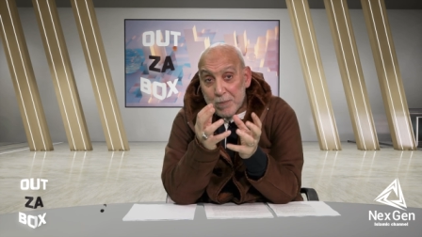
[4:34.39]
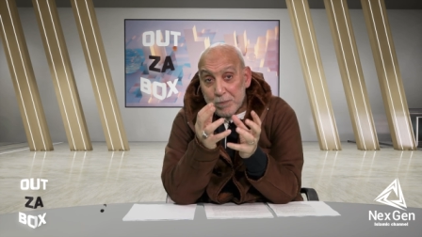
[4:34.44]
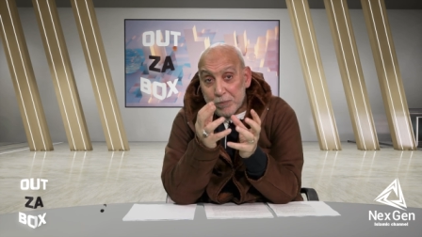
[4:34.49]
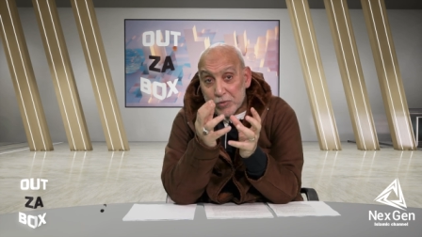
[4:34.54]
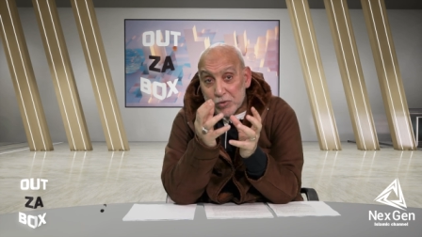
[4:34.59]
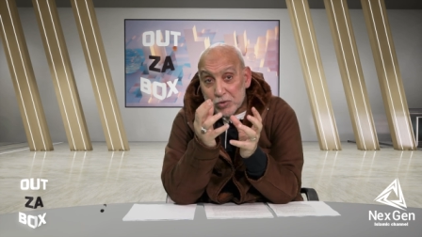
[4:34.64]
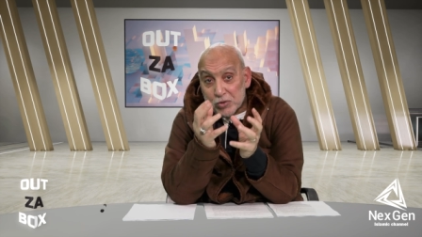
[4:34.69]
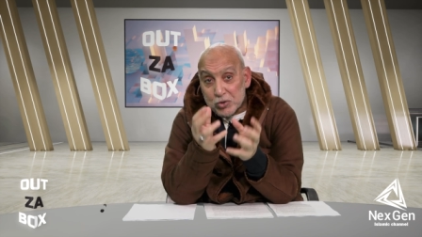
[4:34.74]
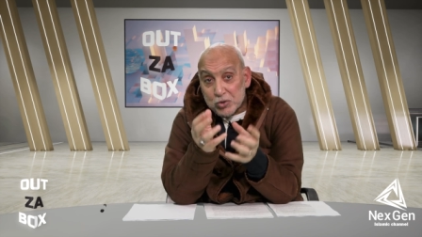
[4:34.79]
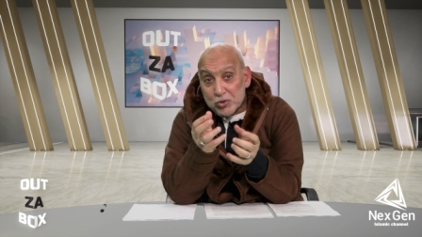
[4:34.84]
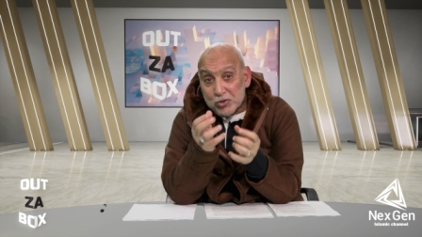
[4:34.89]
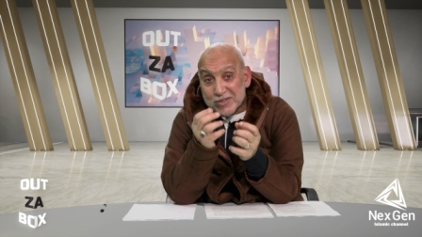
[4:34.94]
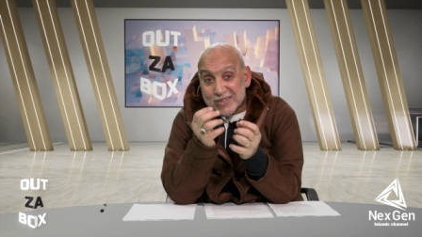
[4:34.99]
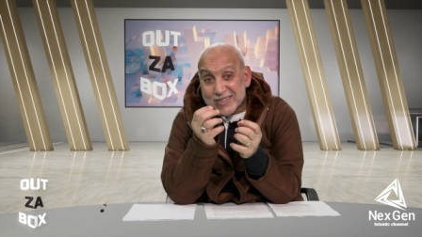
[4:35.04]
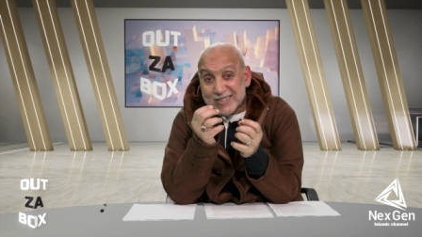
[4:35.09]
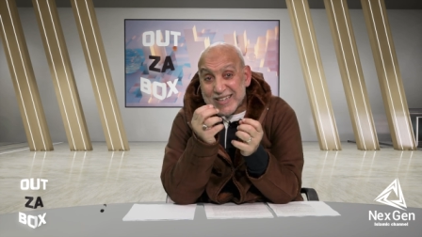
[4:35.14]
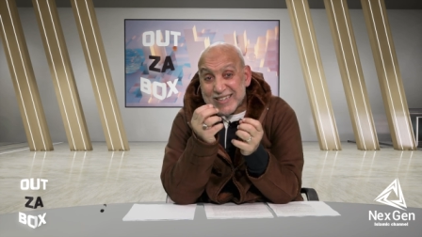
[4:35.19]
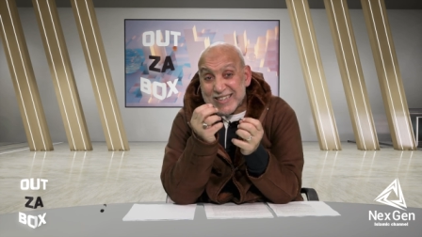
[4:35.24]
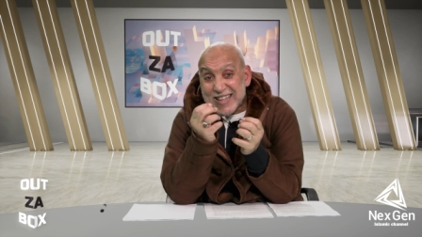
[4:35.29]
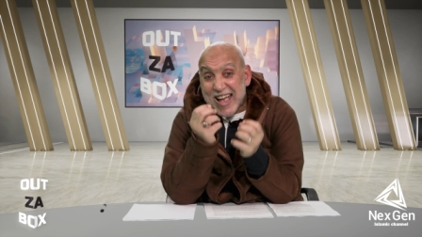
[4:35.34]
and
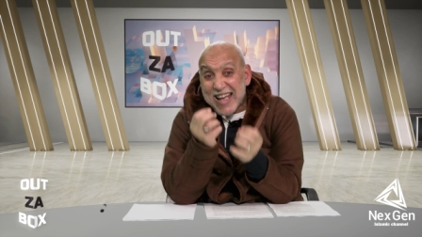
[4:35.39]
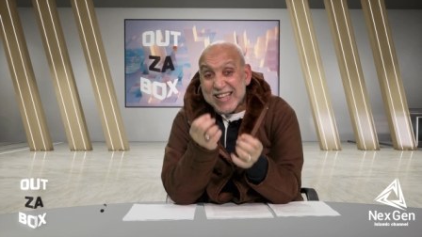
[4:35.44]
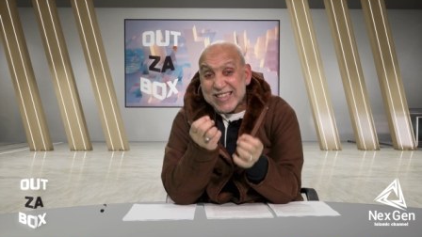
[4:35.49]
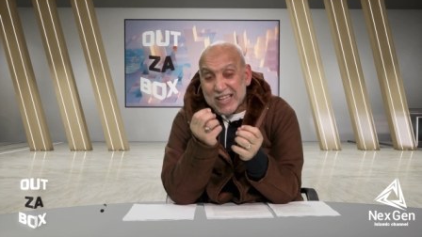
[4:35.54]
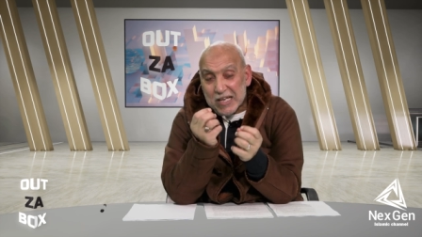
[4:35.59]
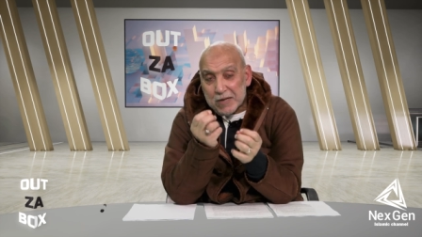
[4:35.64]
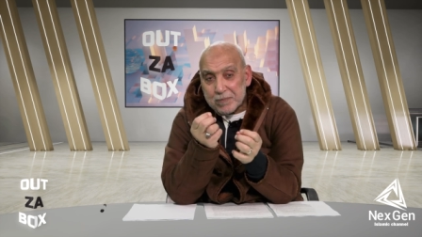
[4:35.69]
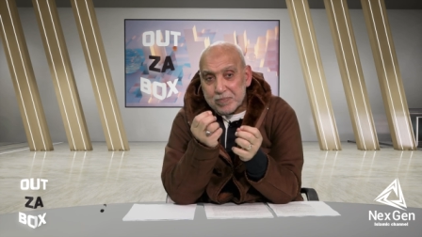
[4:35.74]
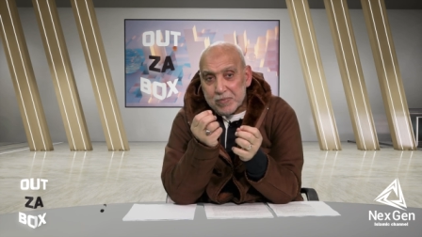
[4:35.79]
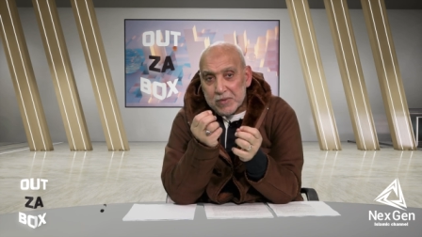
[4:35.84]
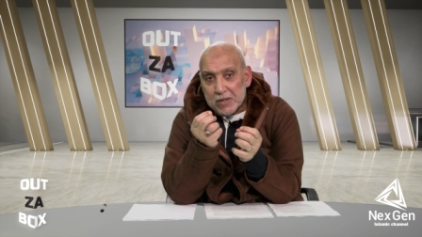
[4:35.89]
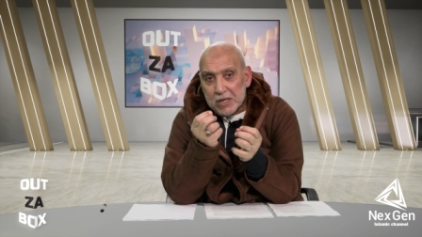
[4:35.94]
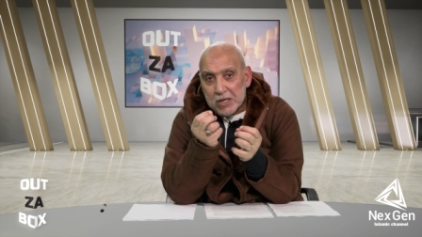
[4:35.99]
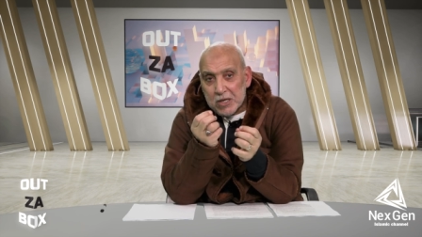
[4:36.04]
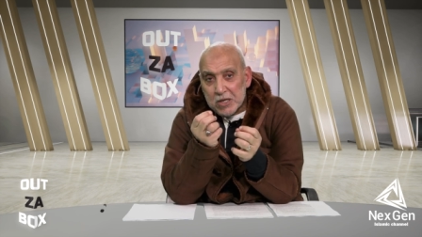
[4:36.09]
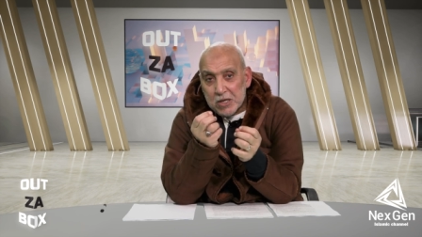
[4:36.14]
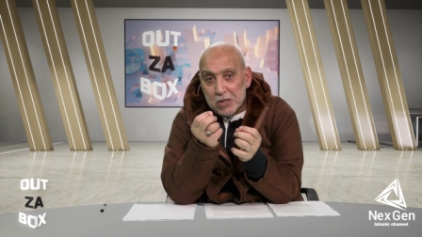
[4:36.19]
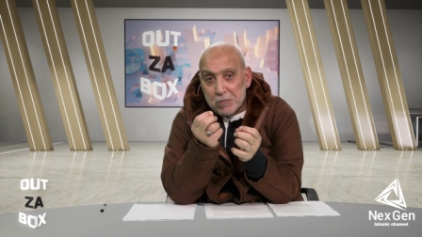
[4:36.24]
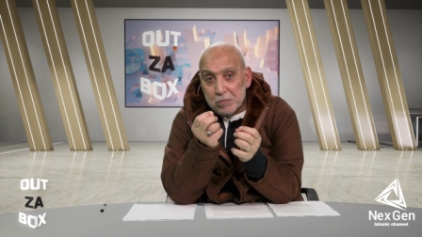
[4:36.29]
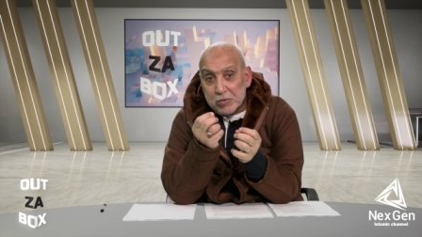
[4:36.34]
produce the data,
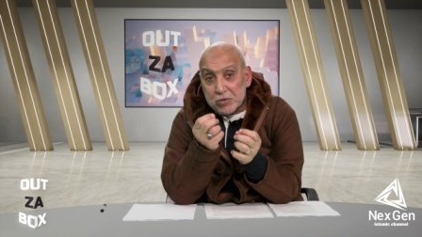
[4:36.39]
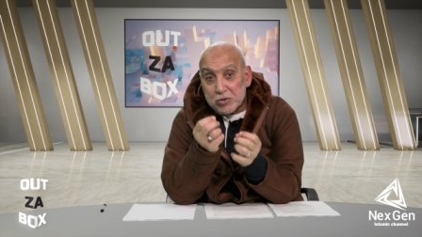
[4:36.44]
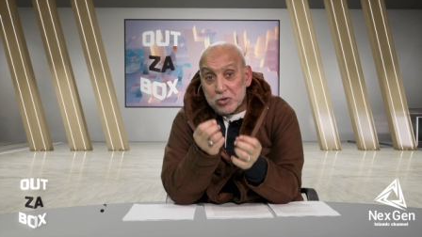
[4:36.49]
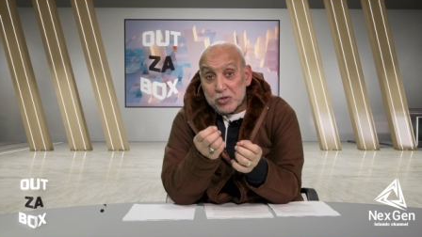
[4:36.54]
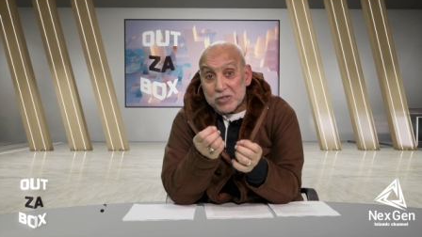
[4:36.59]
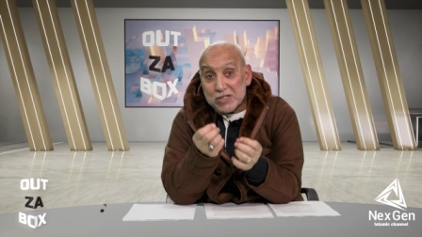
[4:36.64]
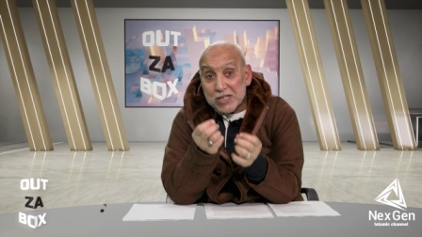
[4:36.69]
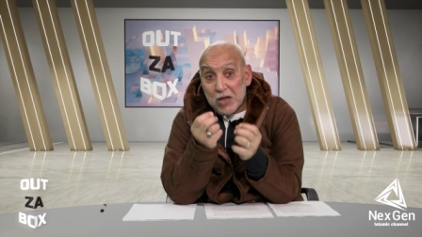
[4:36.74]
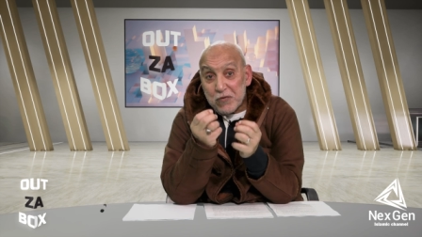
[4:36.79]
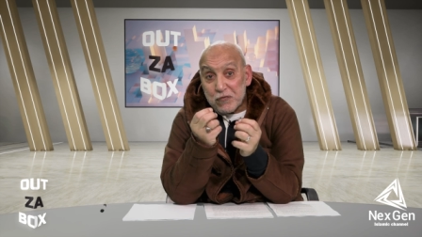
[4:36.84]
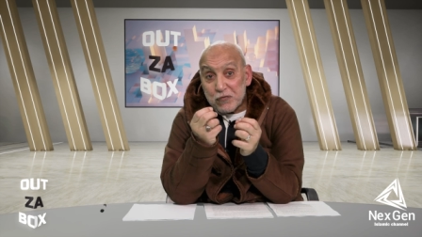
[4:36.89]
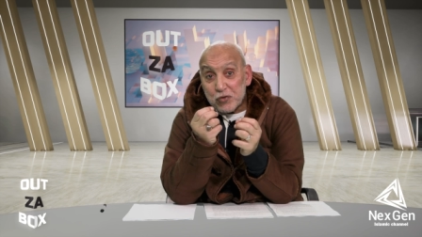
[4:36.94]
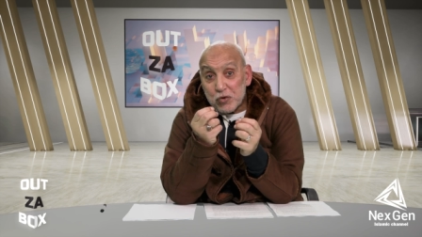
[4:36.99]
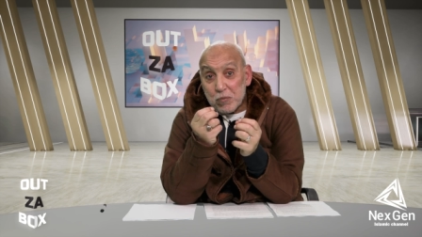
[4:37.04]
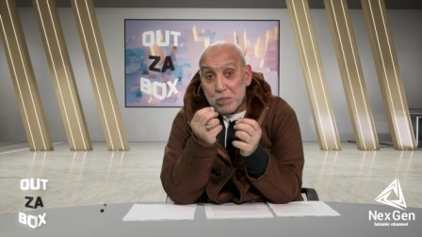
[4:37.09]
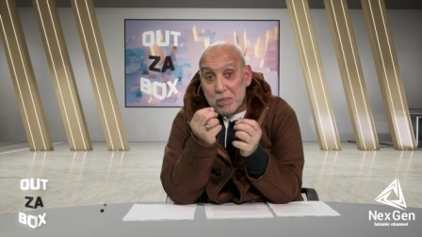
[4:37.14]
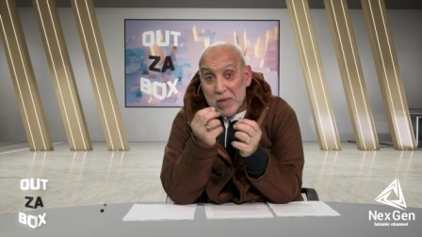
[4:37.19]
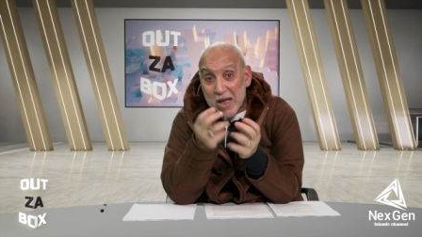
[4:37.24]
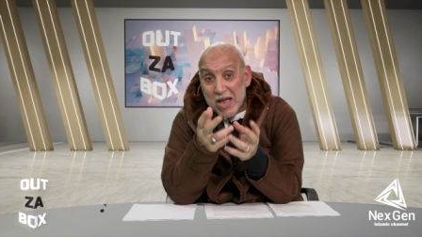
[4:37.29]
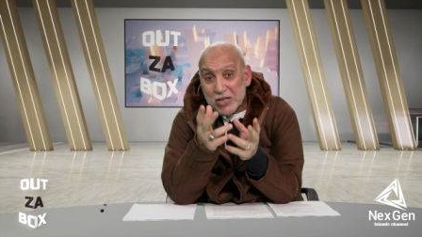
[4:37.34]
produce the
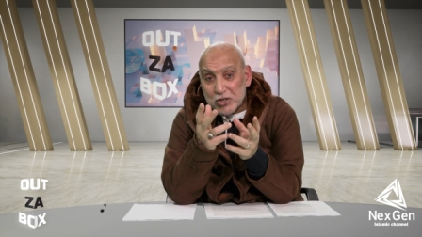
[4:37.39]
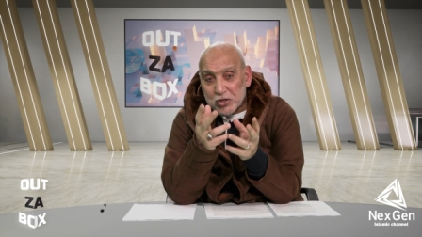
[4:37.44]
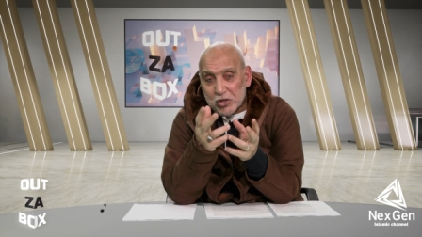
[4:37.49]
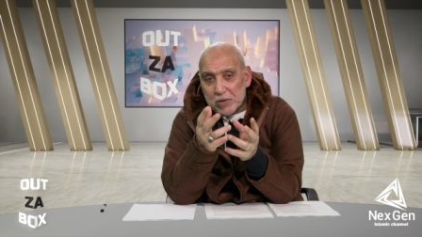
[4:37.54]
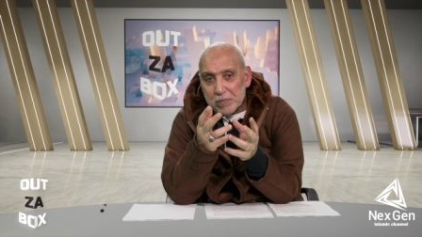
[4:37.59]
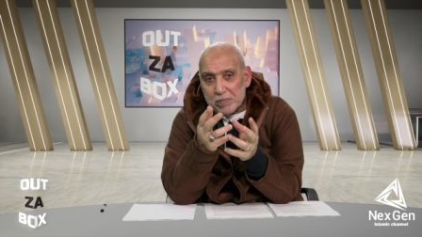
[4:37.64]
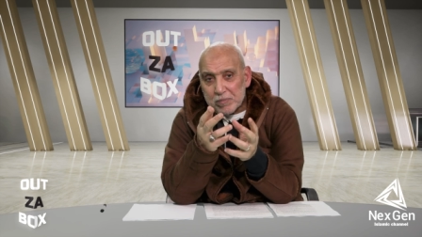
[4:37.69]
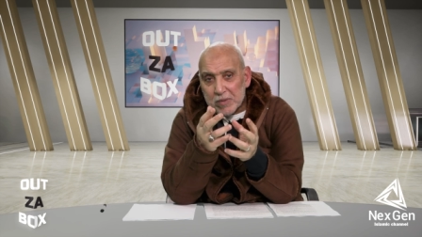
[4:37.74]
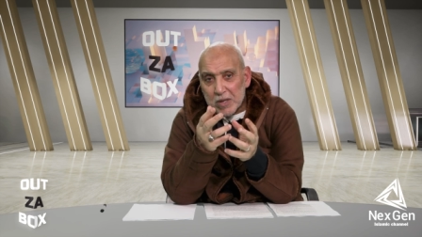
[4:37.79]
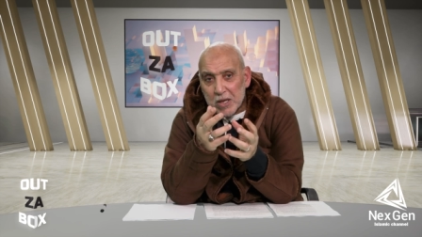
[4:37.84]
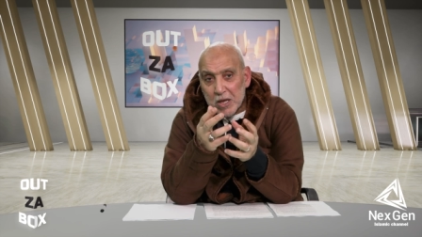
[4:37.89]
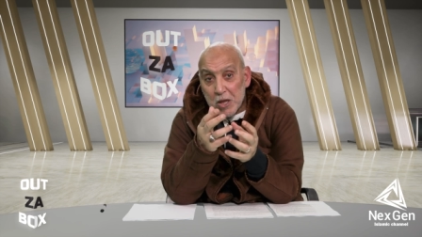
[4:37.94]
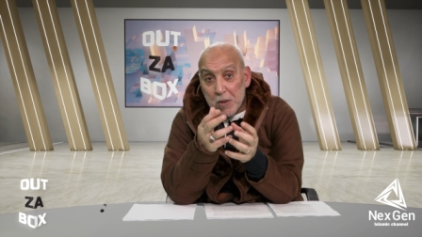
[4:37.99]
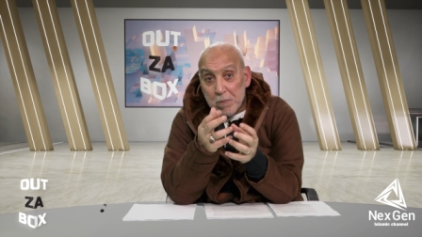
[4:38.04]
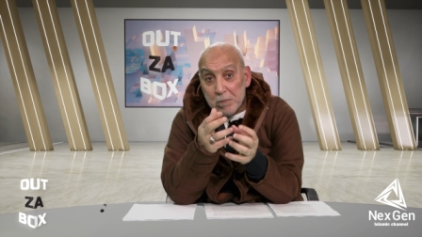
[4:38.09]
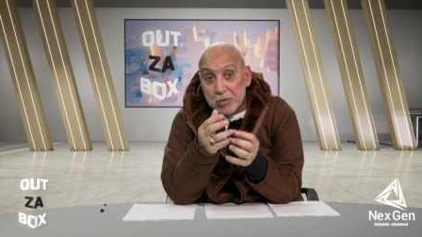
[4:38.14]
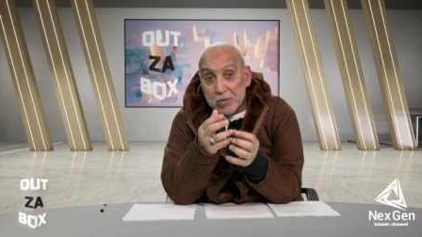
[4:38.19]
information,